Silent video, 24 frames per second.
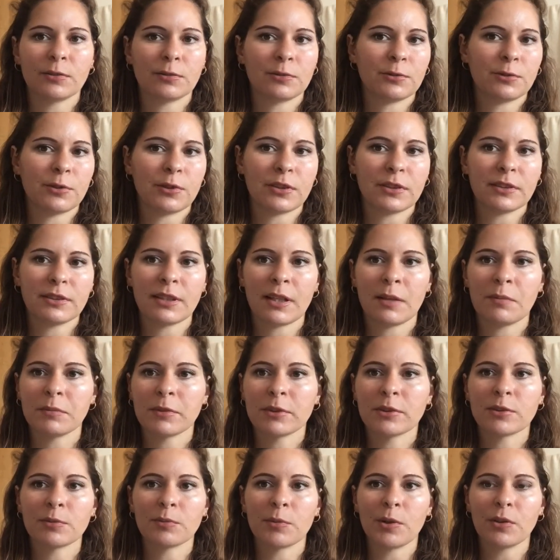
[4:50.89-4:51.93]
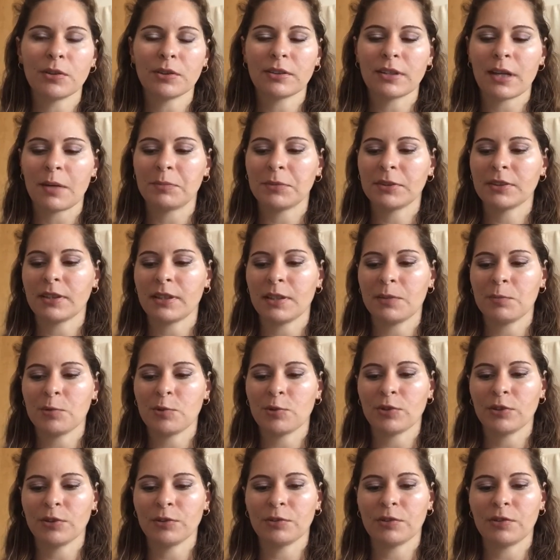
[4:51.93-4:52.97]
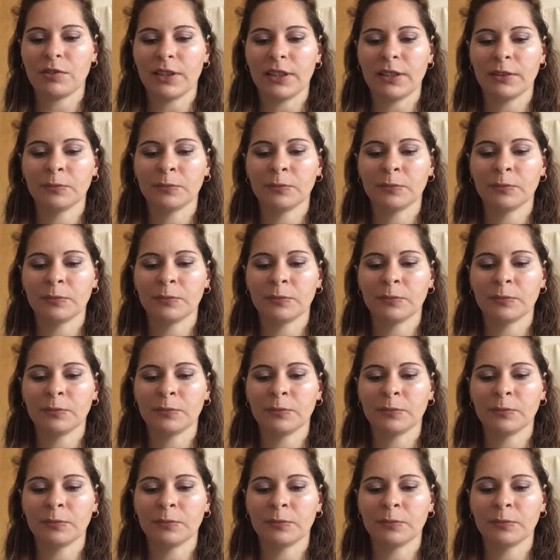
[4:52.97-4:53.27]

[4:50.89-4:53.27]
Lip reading: for some small subscription fee.